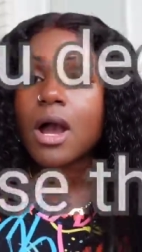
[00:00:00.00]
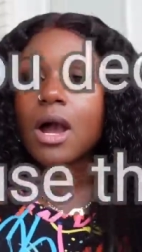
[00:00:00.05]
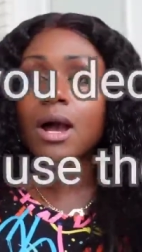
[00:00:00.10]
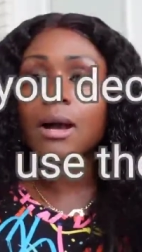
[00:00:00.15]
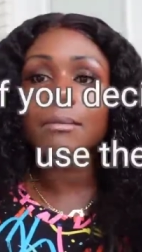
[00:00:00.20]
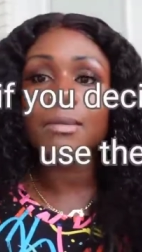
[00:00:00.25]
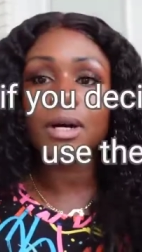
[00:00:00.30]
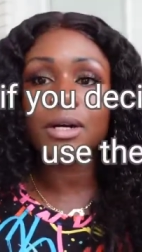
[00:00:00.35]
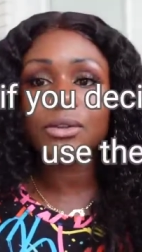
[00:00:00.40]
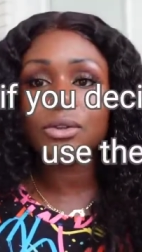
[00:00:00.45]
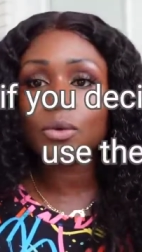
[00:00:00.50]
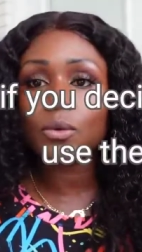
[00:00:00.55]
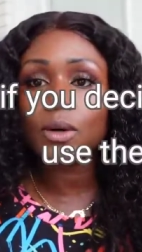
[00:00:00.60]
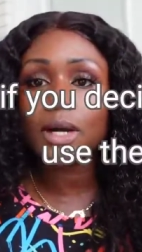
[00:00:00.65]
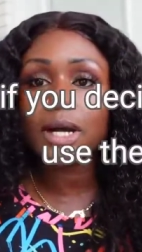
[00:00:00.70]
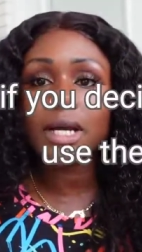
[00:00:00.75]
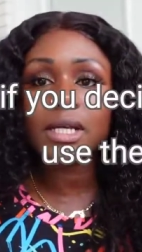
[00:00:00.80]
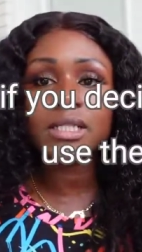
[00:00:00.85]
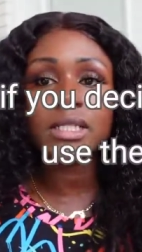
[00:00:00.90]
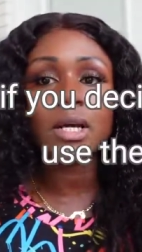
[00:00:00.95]
Um
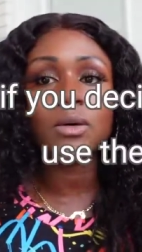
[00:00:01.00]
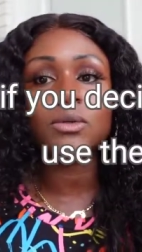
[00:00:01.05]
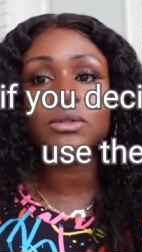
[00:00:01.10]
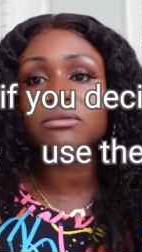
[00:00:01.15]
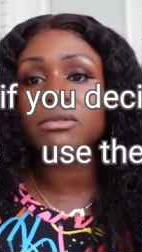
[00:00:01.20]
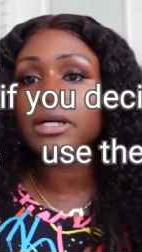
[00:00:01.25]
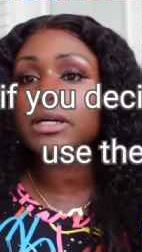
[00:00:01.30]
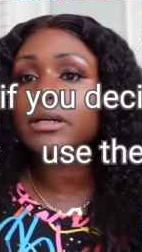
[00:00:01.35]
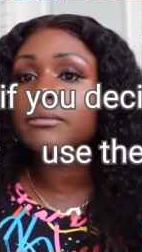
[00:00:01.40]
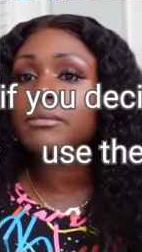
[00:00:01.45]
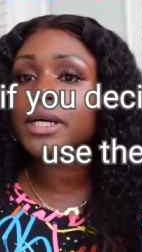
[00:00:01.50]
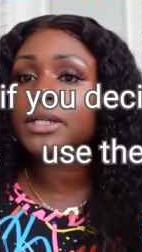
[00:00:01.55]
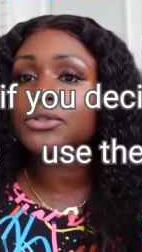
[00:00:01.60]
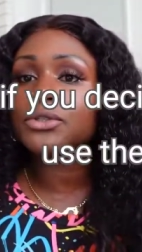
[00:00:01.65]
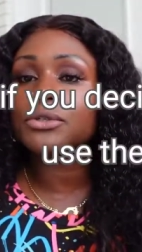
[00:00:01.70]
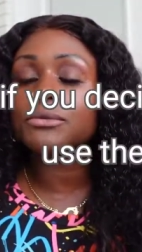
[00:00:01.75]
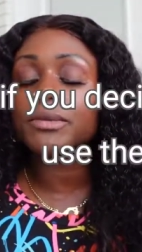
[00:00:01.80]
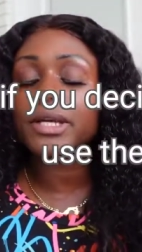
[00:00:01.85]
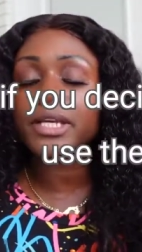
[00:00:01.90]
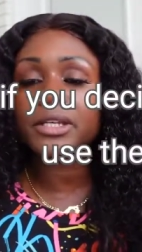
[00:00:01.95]
otherwise, I would
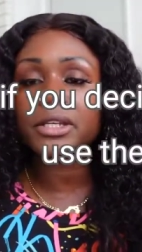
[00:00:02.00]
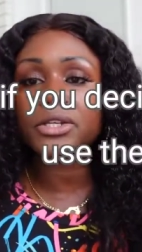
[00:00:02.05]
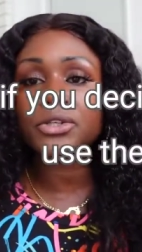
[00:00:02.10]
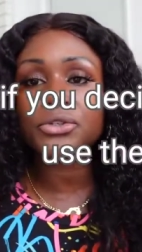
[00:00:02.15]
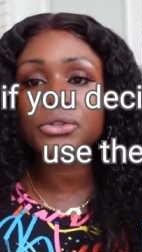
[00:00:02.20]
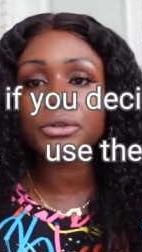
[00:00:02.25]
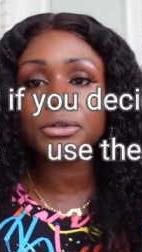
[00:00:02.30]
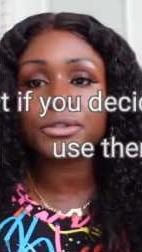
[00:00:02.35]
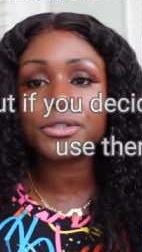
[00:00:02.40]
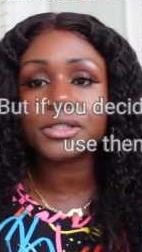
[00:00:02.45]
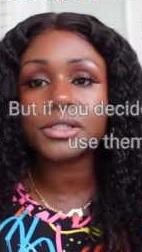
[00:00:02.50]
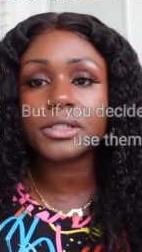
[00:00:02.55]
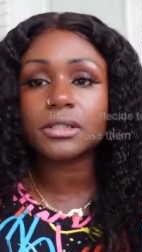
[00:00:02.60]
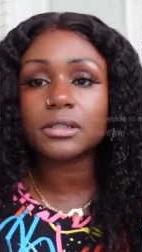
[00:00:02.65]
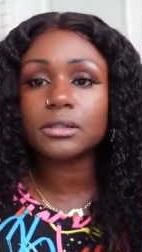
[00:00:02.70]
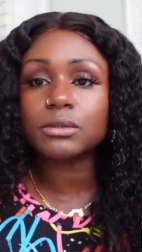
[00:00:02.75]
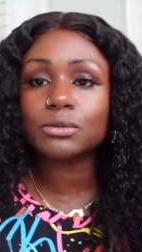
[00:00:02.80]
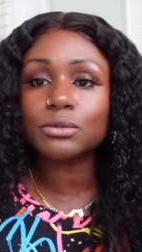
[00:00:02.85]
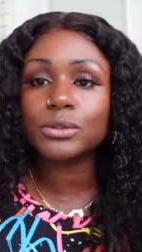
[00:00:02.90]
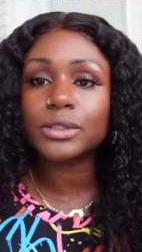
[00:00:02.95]
recommend you making sure to
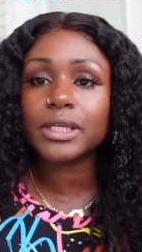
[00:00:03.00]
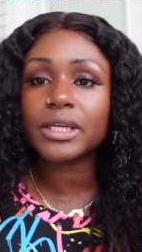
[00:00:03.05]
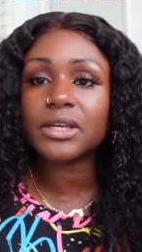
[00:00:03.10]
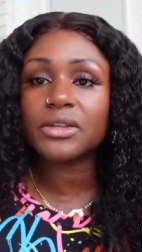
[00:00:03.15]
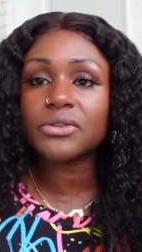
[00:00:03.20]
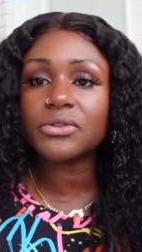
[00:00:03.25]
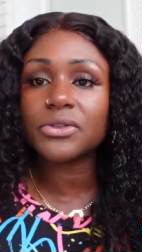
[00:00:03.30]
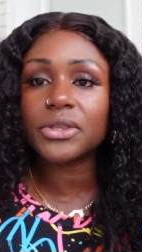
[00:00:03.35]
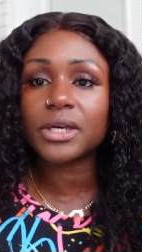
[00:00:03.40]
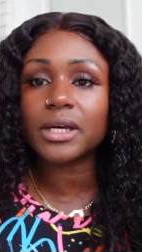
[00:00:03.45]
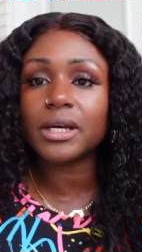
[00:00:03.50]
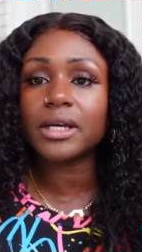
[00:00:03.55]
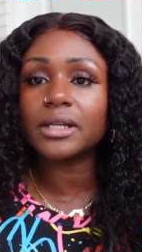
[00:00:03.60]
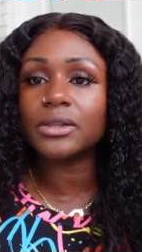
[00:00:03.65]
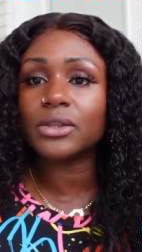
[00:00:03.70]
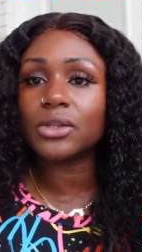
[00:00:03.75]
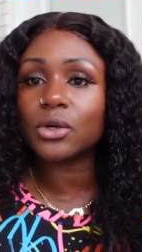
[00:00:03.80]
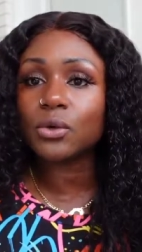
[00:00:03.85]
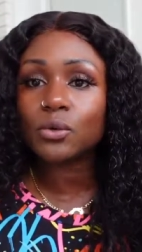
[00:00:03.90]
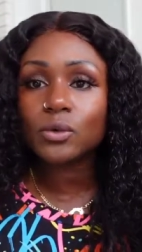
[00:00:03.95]
include in
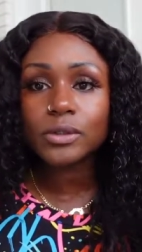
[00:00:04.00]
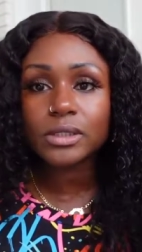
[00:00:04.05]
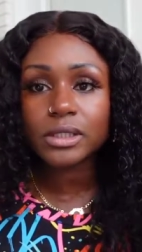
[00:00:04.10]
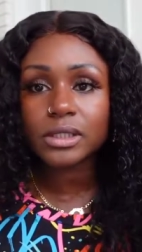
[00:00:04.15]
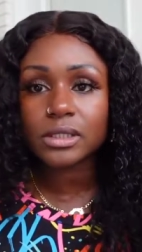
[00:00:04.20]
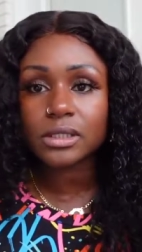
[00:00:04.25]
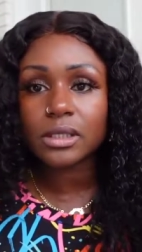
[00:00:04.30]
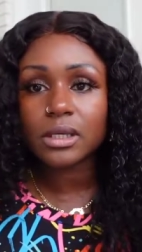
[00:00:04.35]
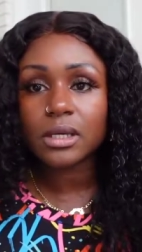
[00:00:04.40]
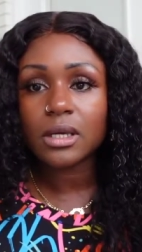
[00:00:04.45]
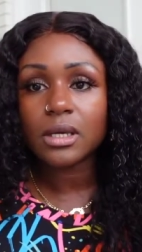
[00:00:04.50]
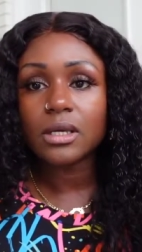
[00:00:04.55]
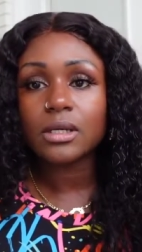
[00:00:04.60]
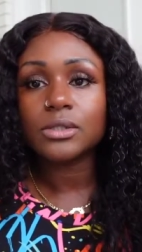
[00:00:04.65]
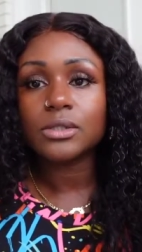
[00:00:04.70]
the notes